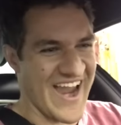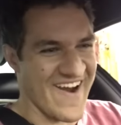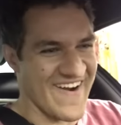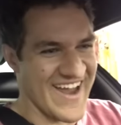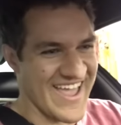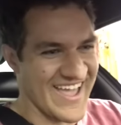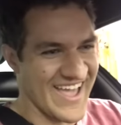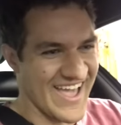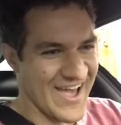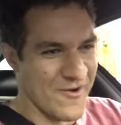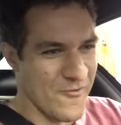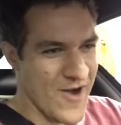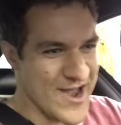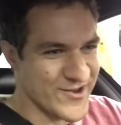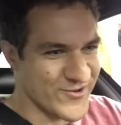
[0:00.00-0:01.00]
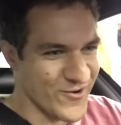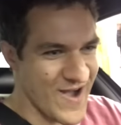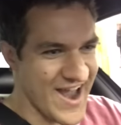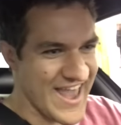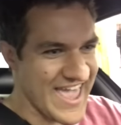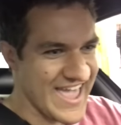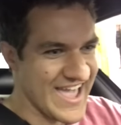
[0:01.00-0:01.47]
scary!
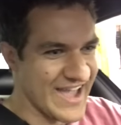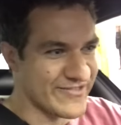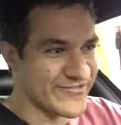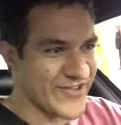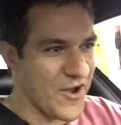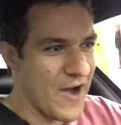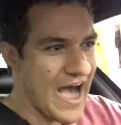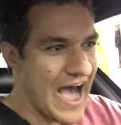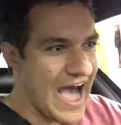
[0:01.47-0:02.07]
120, it's so